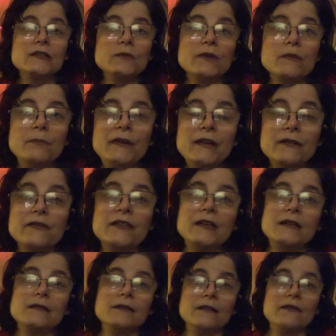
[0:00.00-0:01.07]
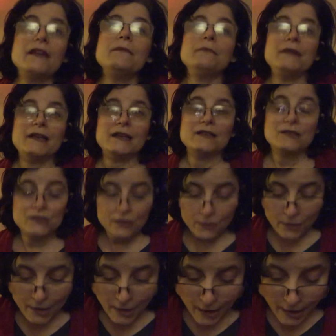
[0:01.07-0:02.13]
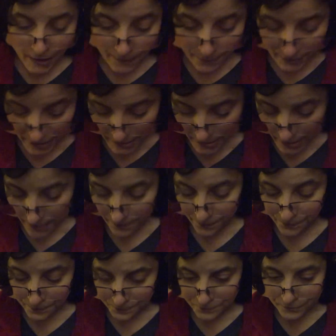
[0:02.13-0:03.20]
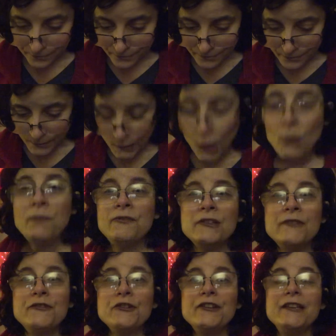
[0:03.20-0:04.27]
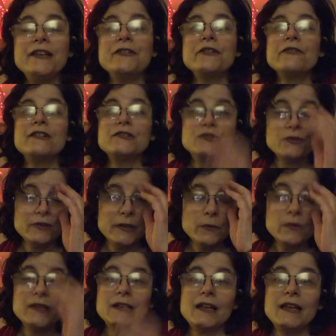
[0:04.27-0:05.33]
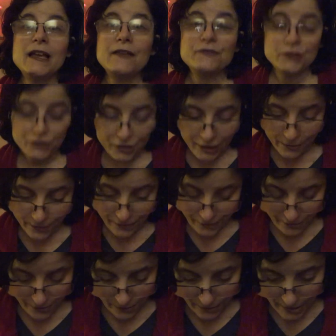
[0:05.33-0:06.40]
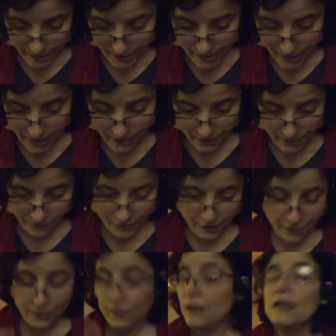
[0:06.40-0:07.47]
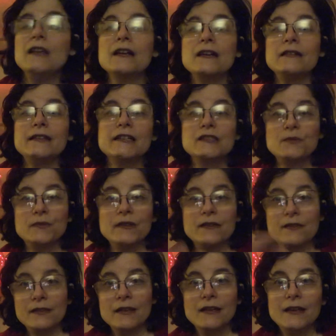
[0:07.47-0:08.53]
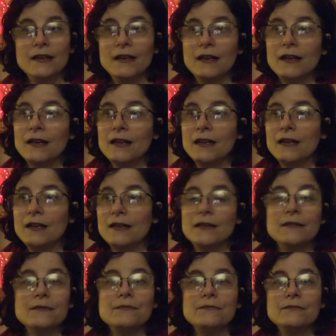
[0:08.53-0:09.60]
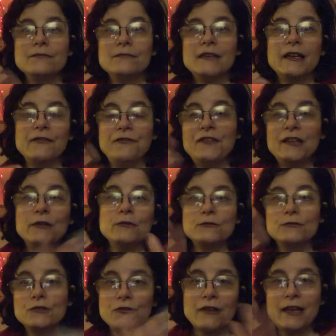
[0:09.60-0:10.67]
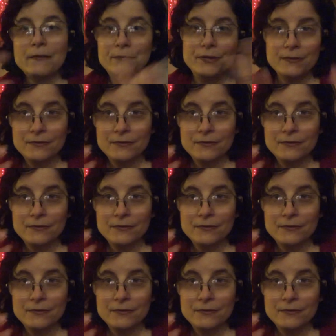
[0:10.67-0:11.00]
with better than me. So, but hopefully if you're here, you're enjoying what I have to share with you. And I love to connect with my fellow tribe,